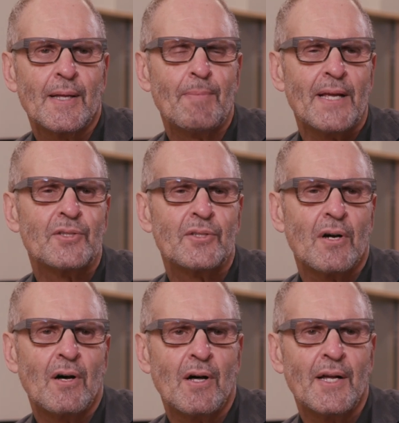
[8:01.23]
that
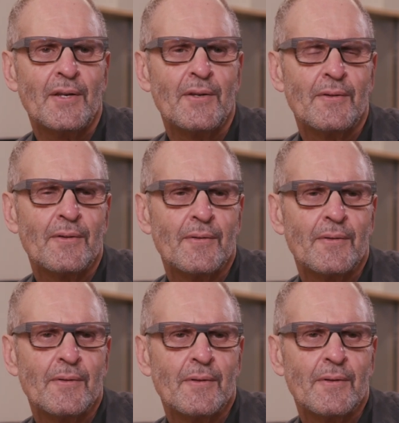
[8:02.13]
based on
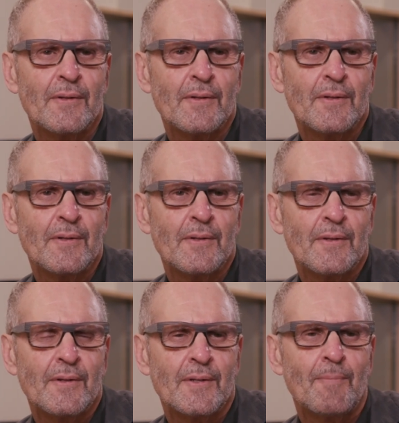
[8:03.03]

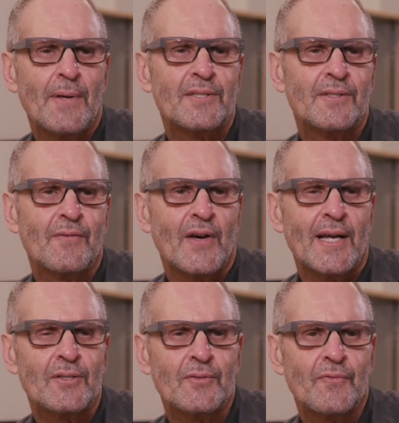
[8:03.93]
the best
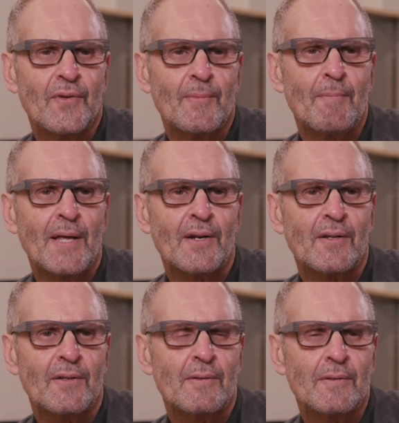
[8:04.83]
advice from the
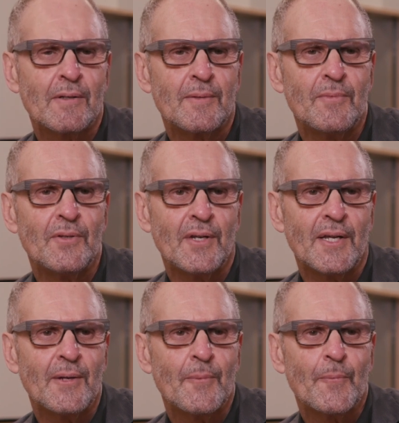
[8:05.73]
medical
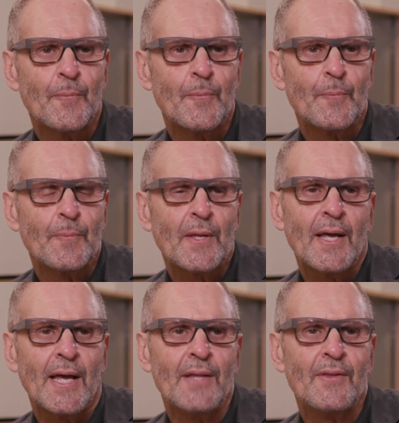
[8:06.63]
community
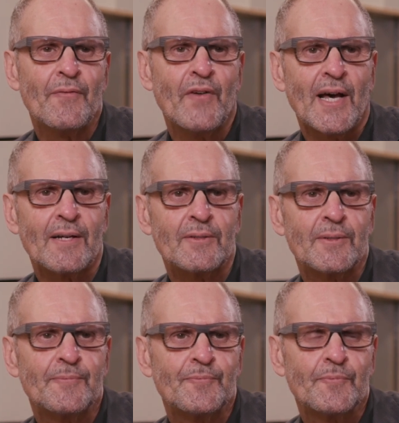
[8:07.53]
and the
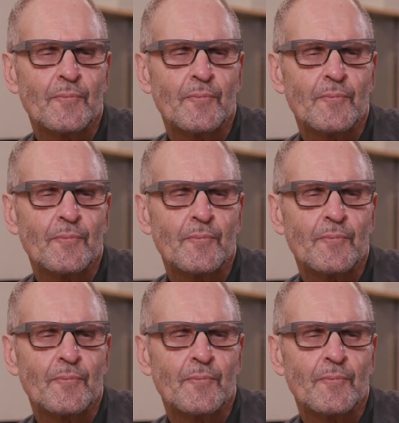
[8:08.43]
fact